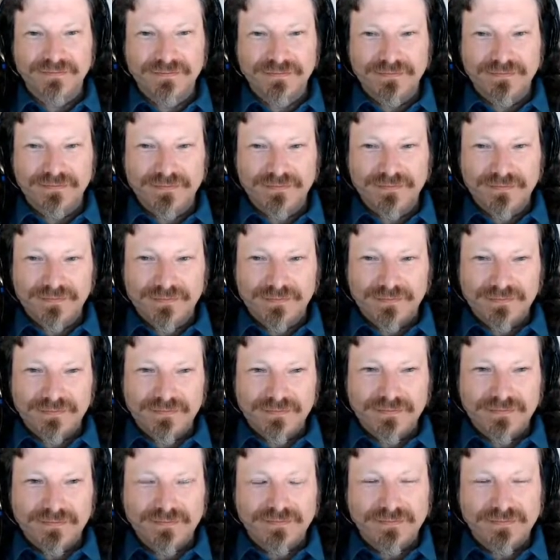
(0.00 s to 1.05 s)

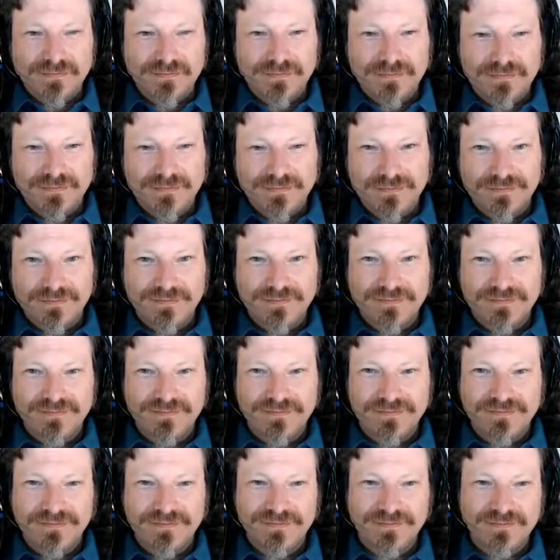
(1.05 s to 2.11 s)

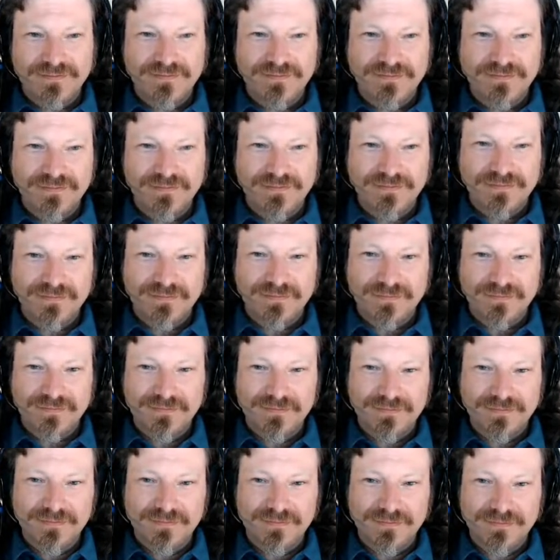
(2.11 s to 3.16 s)

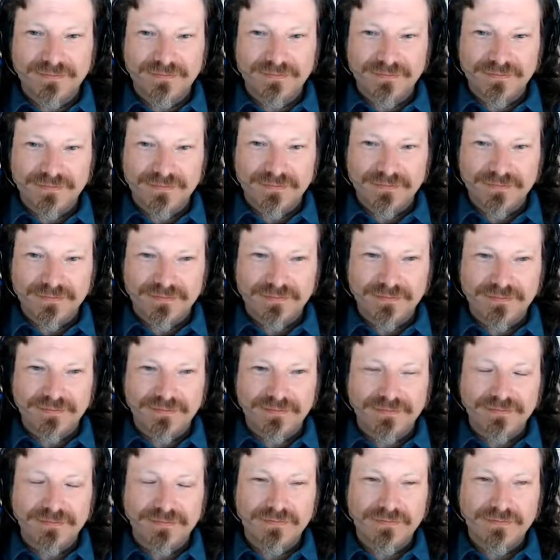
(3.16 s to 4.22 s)

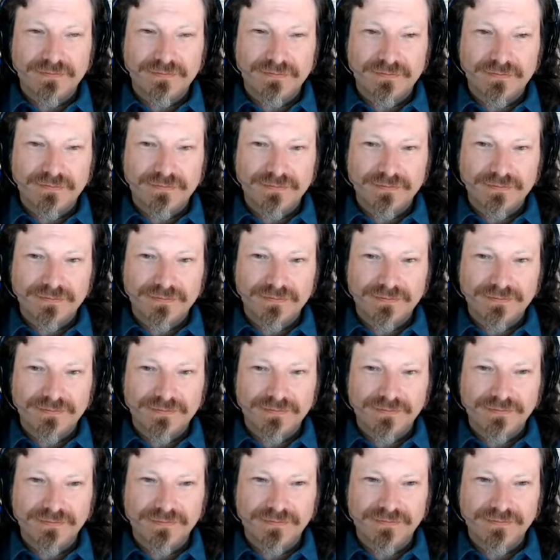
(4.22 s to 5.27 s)

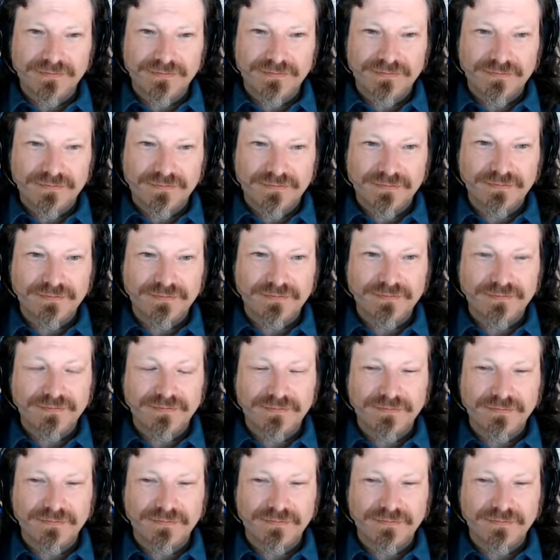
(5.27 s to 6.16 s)
The person shown says nothing.